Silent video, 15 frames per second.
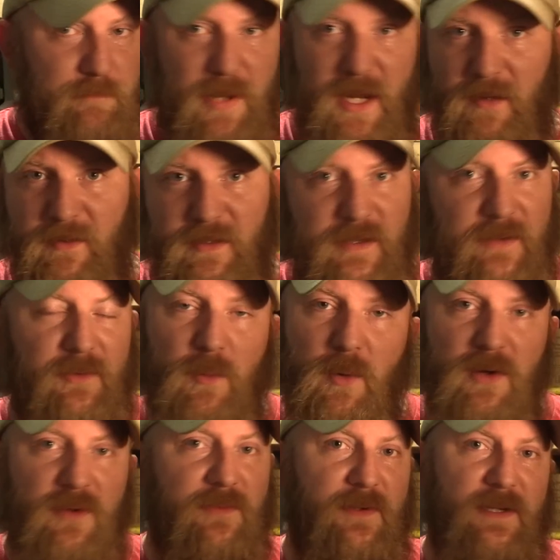Perry never
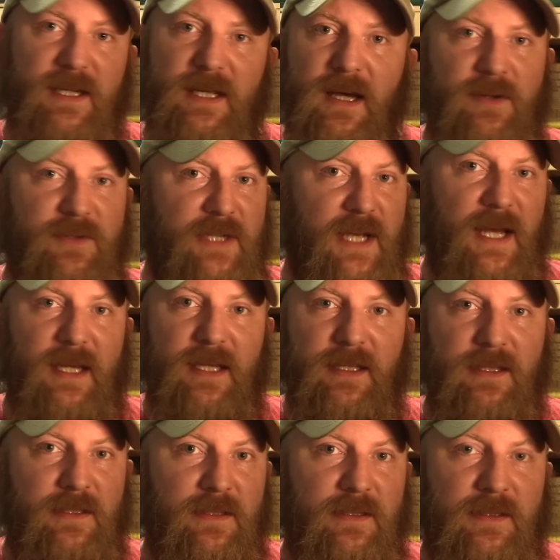worked for DOJ,
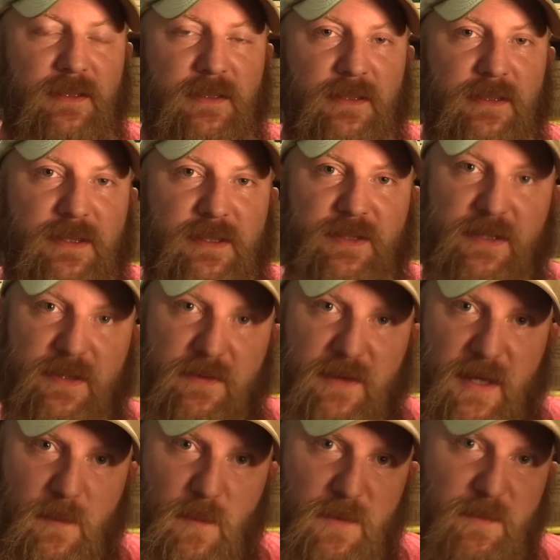so
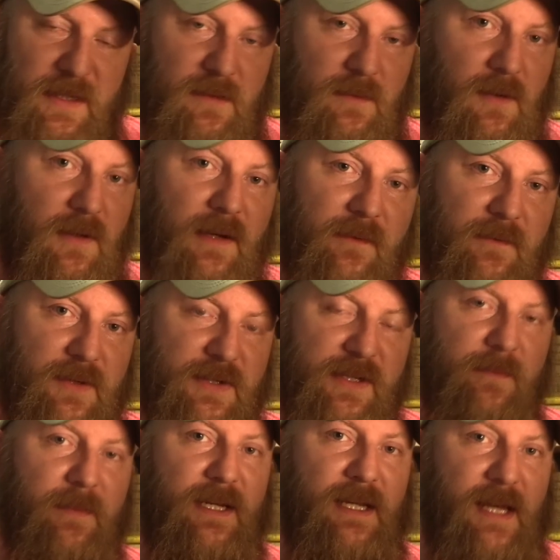they would be looking for
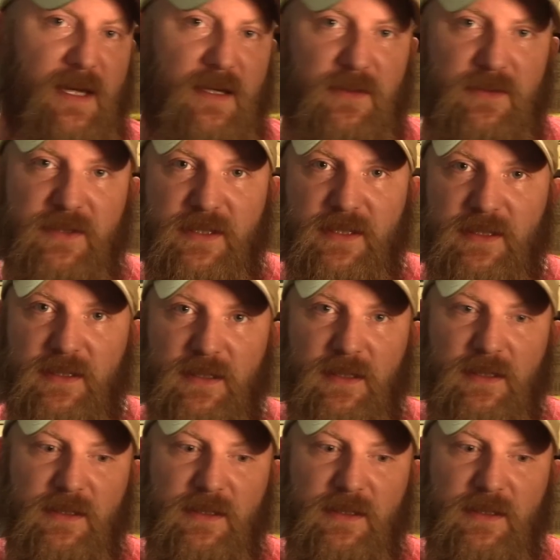somebody else.